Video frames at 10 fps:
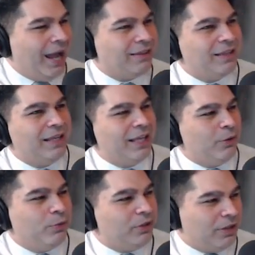I think
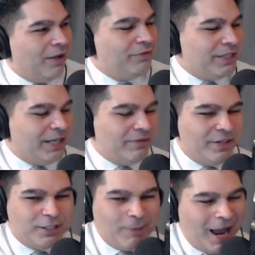he would love to
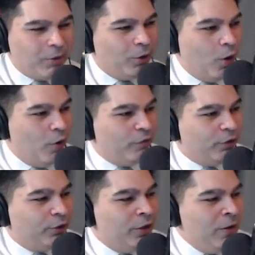give this power
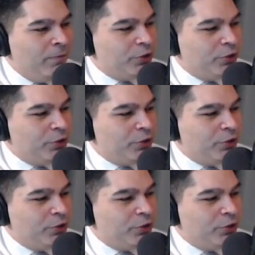over